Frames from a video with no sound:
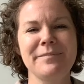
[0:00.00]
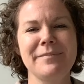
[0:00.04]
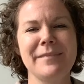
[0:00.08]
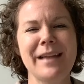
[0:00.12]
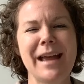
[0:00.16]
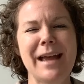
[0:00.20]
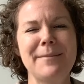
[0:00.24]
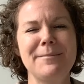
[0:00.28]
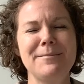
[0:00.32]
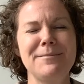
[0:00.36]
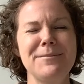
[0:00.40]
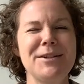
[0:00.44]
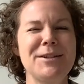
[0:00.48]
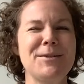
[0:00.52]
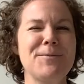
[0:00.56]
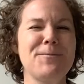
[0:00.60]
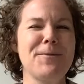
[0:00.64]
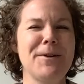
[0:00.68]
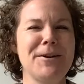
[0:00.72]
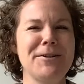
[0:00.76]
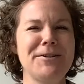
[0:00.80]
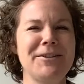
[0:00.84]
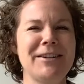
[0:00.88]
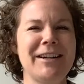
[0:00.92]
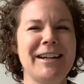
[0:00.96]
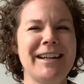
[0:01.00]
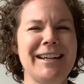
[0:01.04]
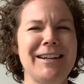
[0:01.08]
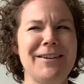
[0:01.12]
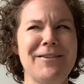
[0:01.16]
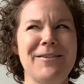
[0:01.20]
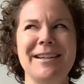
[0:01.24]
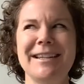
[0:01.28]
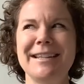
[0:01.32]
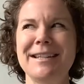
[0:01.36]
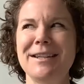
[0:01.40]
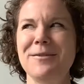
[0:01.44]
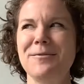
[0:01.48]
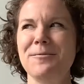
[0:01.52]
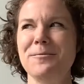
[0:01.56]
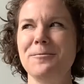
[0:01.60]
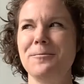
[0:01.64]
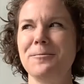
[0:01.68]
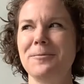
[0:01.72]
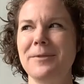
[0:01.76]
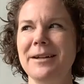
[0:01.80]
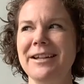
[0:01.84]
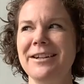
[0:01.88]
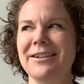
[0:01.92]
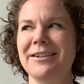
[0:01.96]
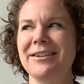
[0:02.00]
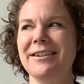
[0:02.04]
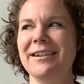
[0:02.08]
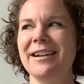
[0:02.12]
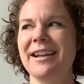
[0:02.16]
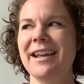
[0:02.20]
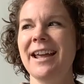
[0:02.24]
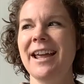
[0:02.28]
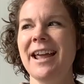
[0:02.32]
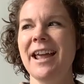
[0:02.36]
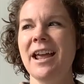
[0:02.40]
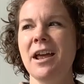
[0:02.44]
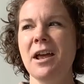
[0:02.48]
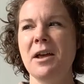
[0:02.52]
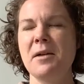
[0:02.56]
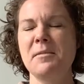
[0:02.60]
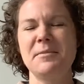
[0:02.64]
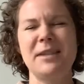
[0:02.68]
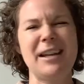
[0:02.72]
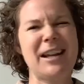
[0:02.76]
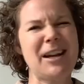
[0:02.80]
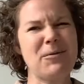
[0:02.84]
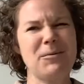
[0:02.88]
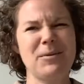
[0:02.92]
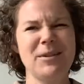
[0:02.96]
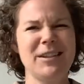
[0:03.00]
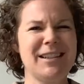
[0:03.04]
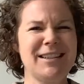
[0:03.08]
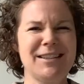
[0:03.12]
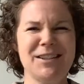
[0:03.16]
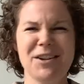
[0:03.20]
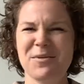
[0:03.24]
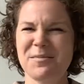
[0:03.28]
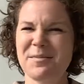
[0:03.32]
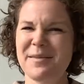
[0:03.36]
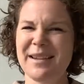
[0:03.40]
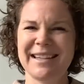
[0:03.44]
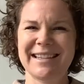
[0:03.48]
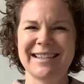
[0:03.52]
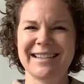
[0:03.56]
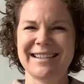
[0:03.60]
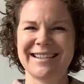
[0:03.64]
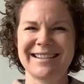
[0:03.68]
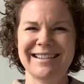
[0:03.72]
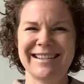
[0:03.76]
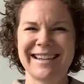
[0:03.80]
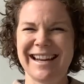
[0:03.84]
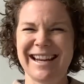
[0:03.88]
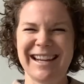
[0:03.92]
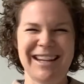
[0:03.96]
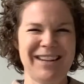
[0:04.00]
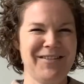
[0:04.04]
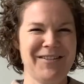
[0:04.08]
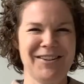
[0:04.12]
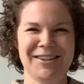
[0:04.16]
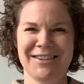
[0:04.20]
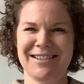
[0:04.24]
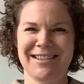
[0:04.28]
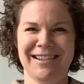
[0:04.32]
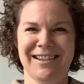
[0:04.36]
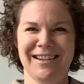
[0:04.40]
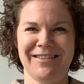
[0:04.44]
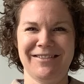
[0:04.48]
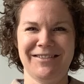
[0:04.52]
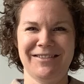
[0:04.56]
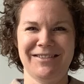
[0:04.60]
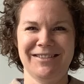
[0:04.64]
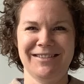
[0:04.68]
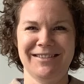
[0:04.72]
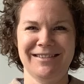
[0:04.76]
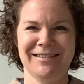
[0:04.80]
I'm just wondering, is it weird that I really don't miss any of our stuff?